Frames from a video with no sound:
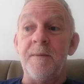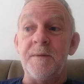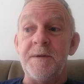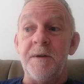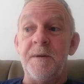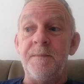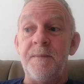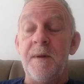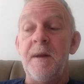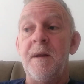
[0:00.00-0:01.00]
It was a
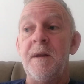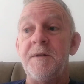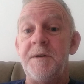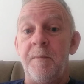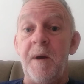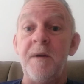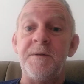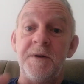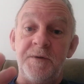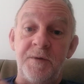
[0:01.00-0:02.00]

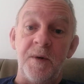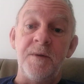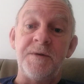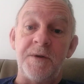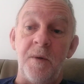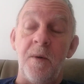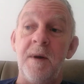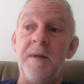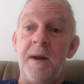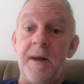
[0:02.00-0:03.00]
supposed true
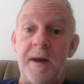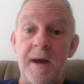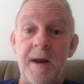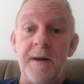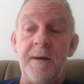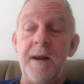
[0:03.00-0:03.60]
story that a guy,